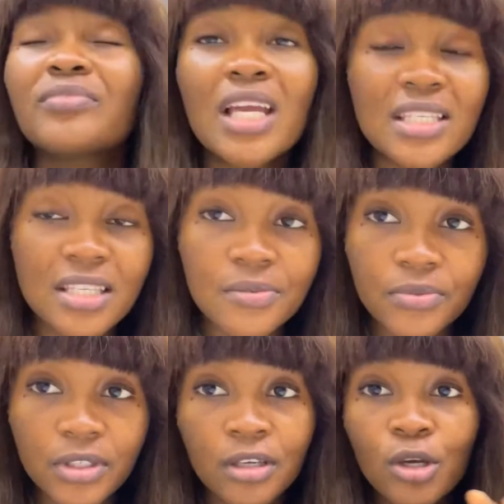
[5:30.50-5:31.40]

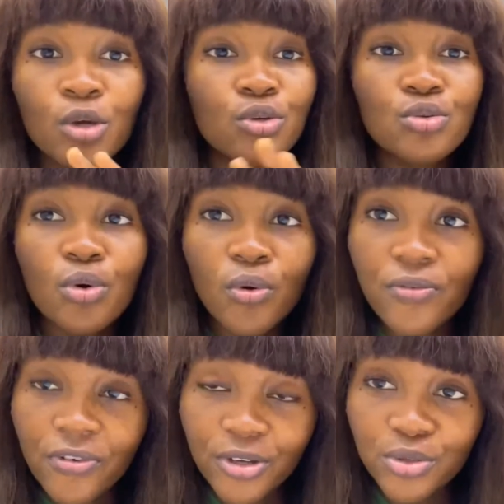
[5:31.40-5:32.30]
CV. So
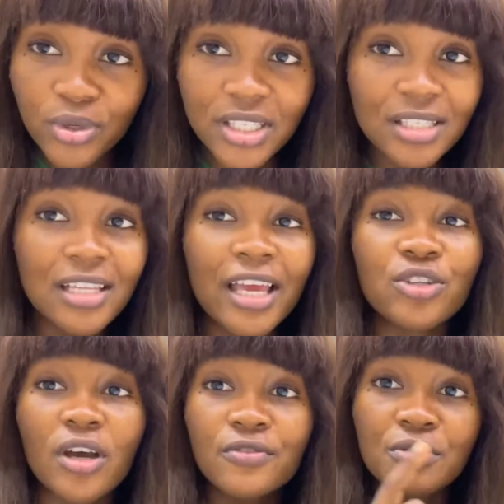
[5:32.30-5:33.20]
first one is
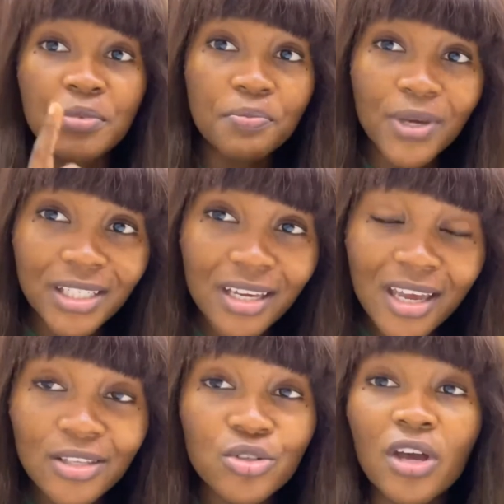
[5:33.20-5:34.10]
like you have to be
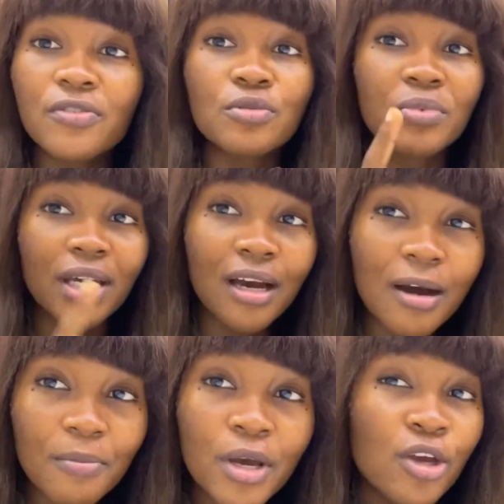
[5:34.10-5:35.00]
patient, you have to be
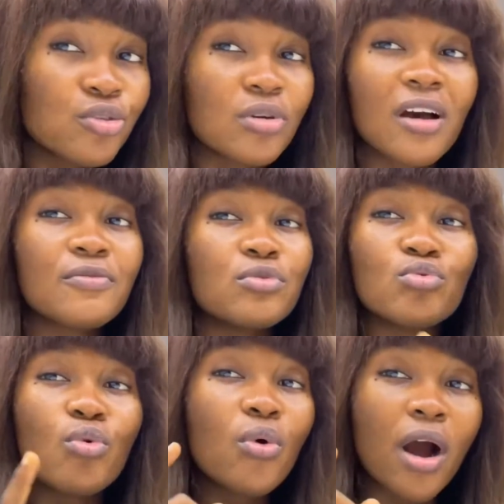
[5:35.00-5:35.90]
calm, you have to
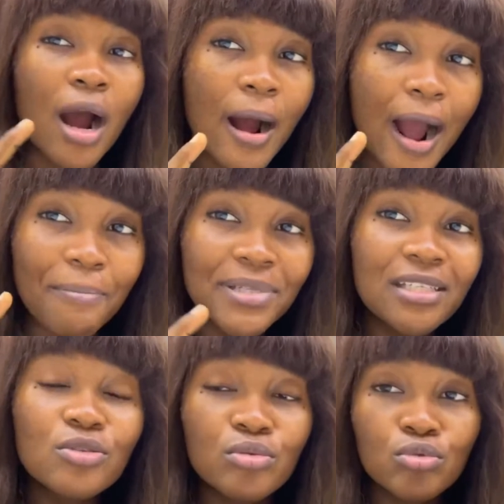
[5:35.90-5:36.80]
know
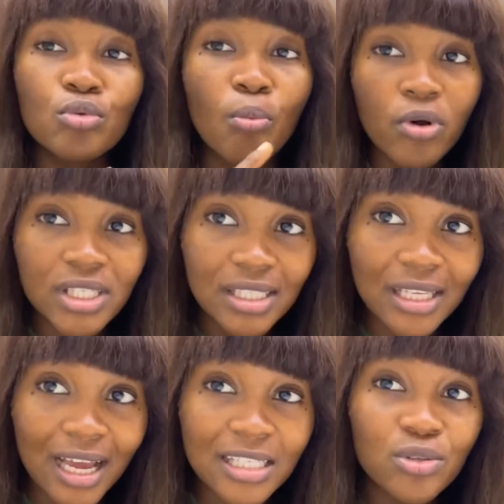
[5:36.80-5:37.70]
ability to
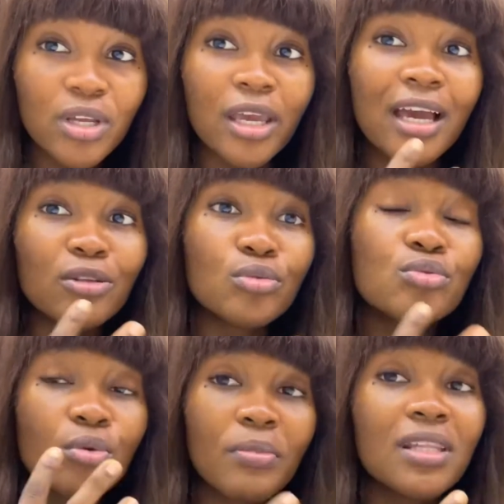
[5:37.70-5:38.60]
multitask so that you can
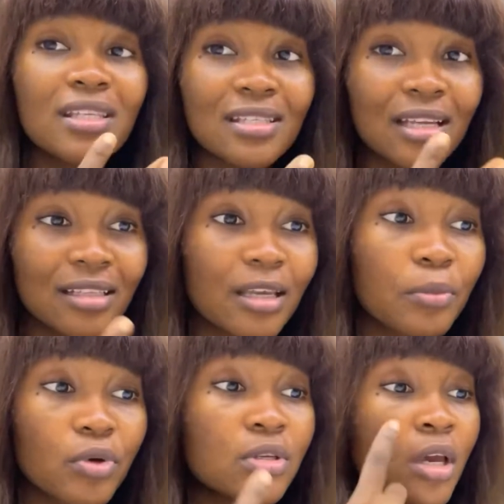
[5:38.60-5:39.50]
do so many things at the
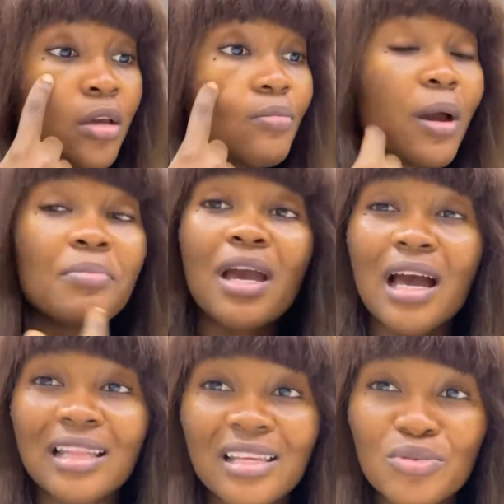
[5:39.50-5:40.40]
time, because you might be
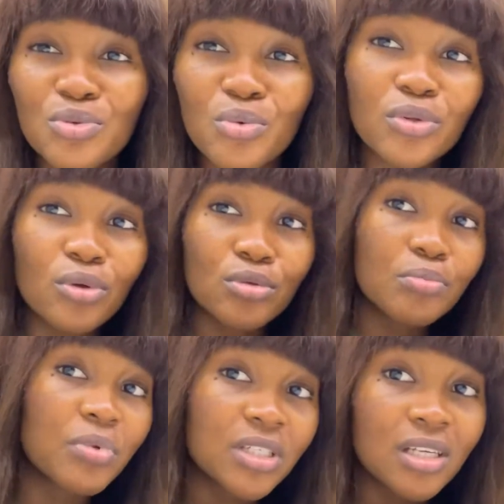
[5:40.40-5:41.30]
attending to one or
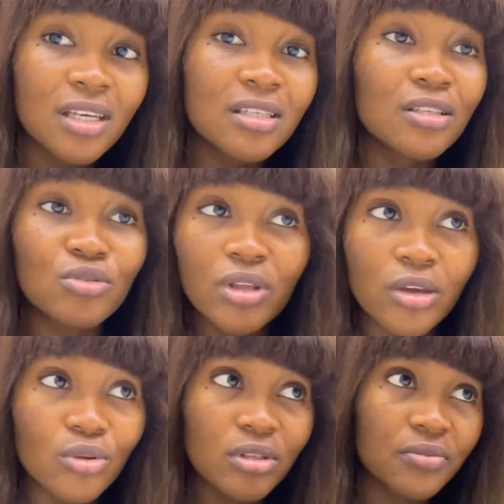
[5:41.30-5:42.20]
two patients so
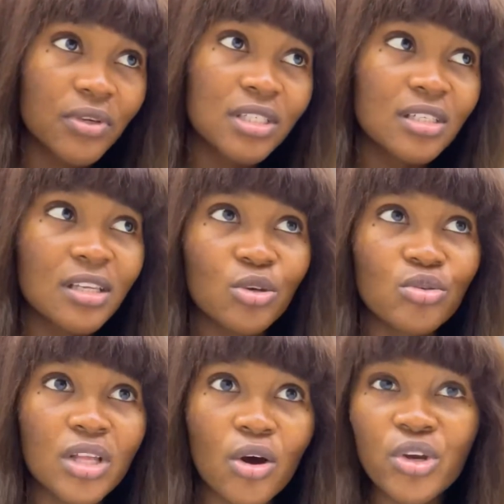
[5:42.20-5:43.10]
that you're not differentiated. Then
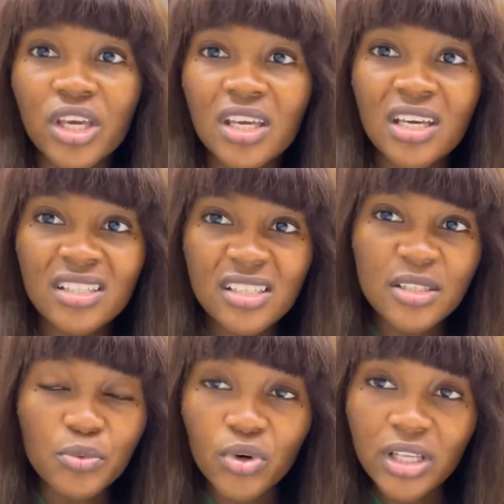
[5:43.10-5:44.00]
you know that, okay,
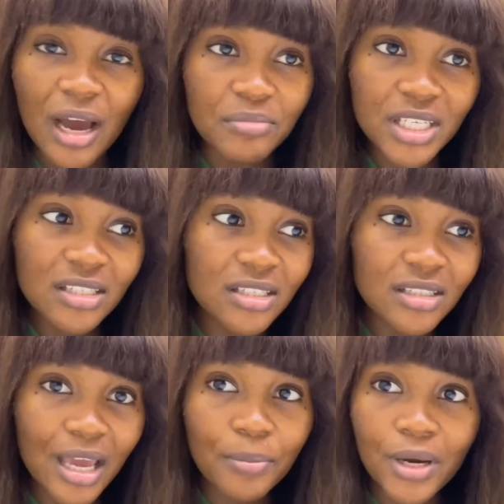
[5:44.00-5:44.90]
this is the one I'm
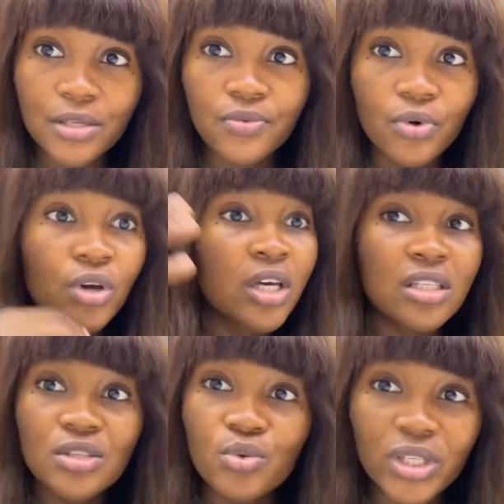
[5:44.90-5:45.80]
changing diapers for,
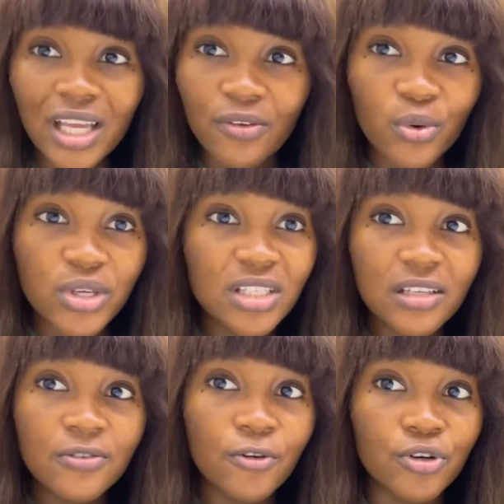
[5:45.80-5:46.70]
this is one that I
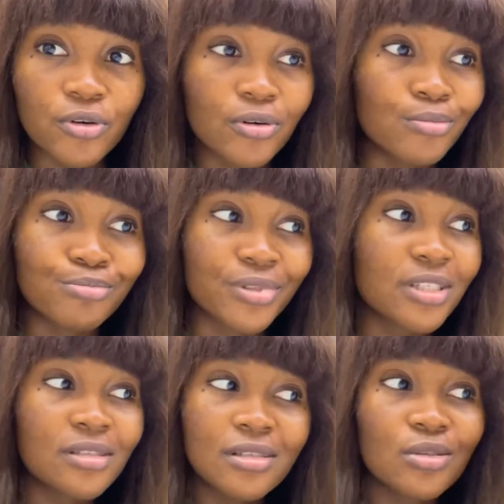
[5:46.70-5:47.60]
requested for
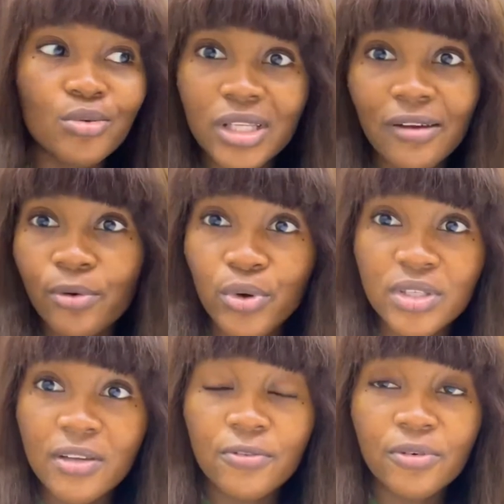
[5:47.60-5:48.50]
beans, this is one that I
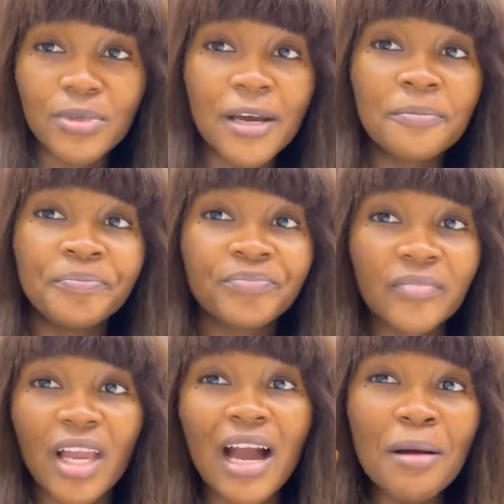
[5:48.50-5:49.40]
requested for, yeah,
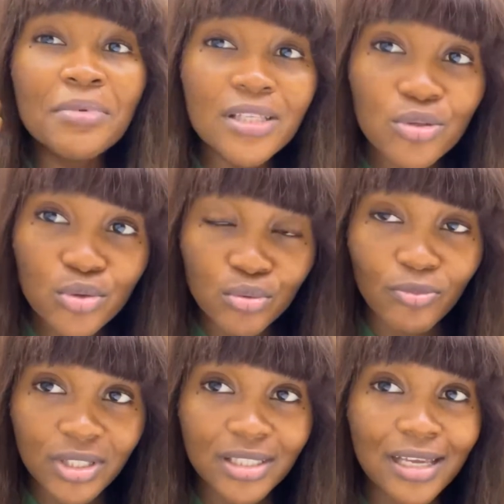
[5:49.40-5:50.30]
ability to
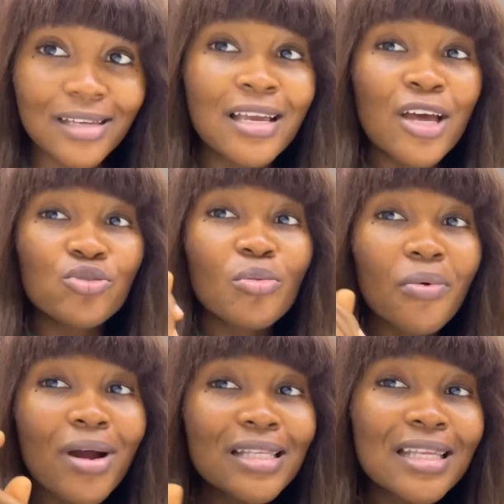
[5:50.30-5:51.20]
multitask.
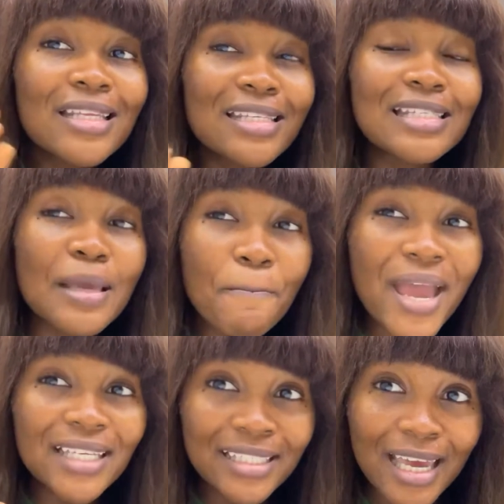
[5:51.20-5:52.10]
Number one thing is
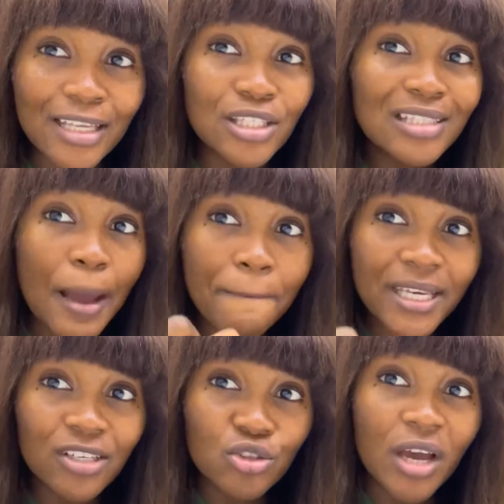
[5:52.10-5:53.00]
patience. That
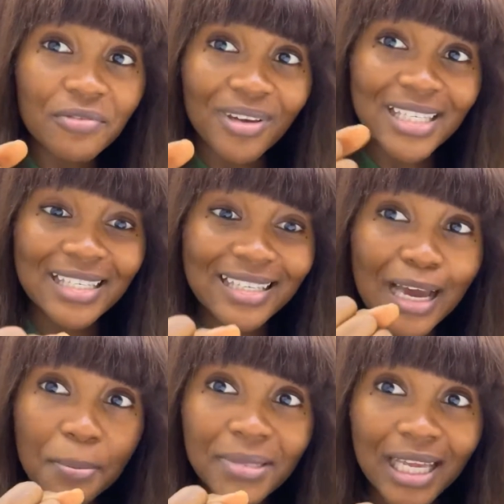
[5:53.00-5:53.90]
patience, you have to write it
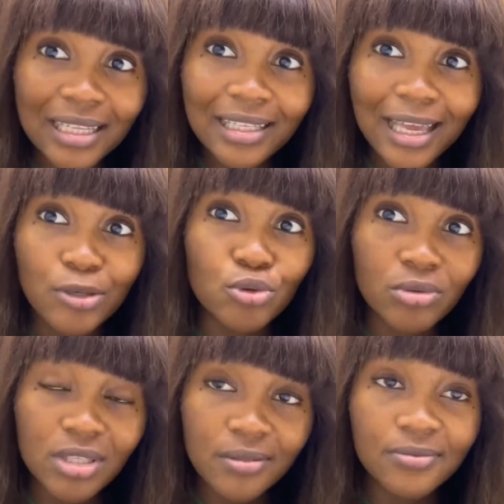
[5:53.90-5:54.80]
in capital letter in
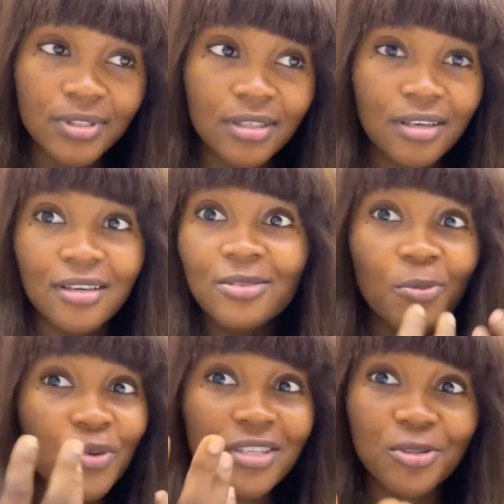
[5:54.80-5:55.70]
your CV.
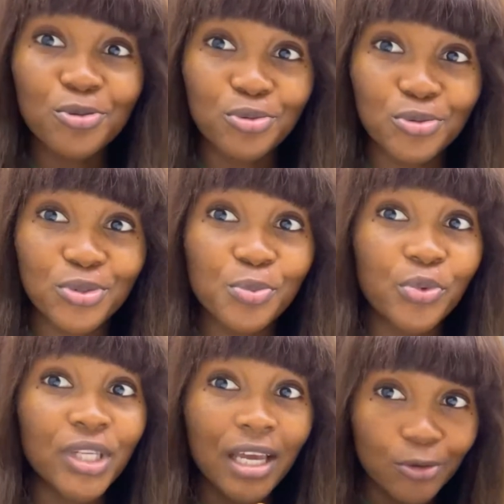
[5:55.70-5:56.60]
I'm not saying you should do
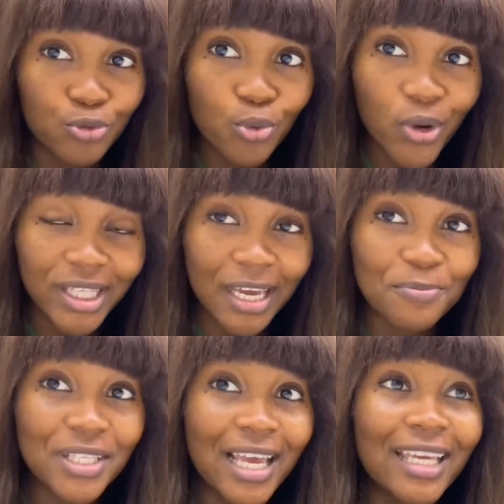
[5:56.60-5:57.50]
it, but you know what I mean.